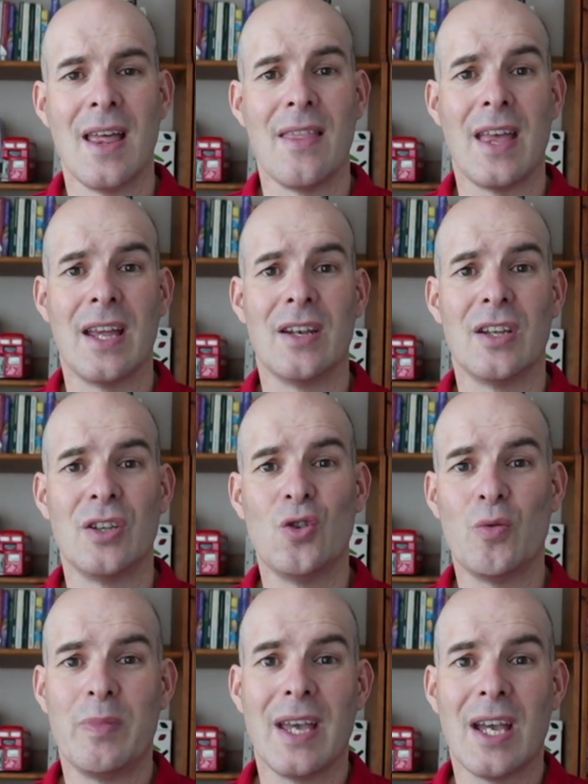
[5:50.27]
then
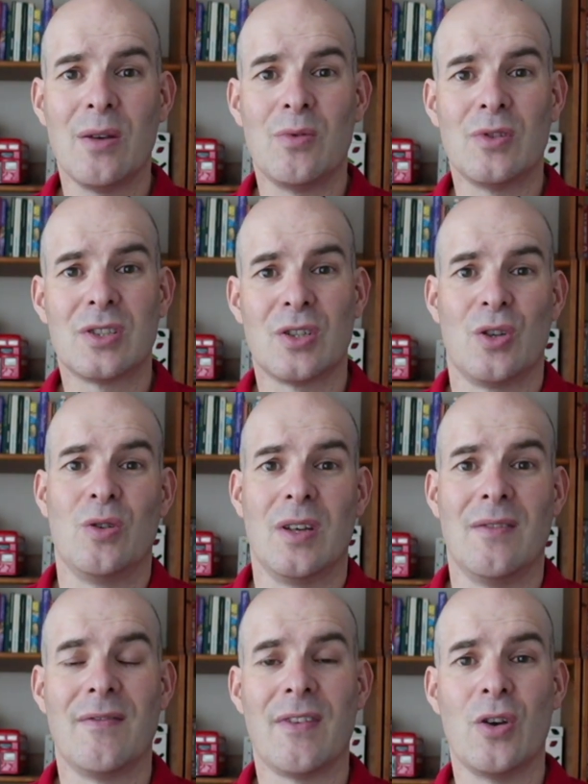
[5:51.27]
you'll be able to
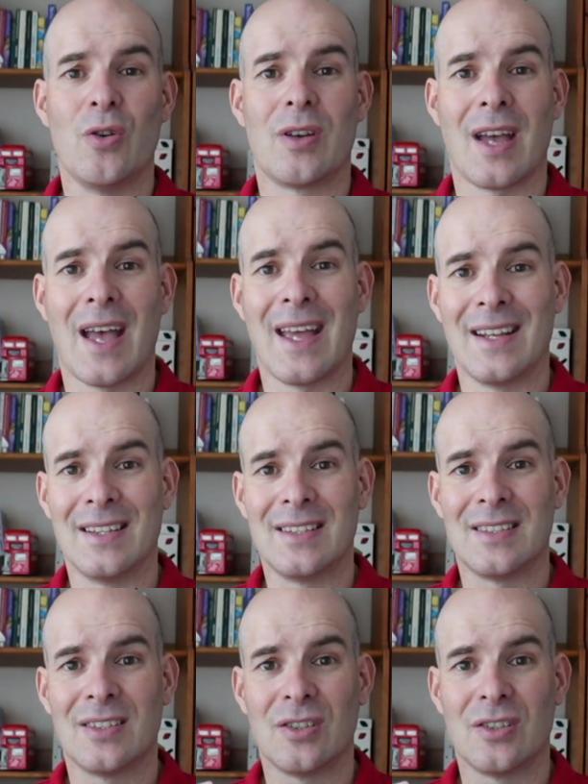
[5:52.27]
invoke and